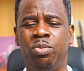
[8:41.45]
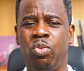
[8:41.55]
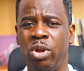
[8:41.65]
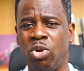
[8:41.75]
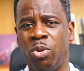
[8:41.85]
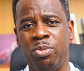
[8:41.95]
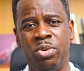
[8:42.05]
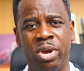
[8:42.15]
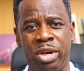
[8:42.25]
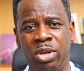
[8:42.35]
welcome
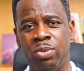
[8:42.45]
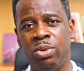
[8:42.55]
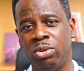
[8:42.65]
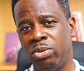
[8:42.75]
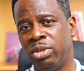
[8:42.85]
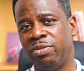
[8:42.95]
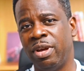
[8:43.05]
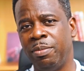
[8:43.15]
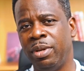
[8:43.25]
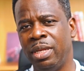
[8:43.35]
you anew into his
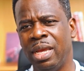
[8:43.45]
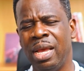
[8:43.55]
family.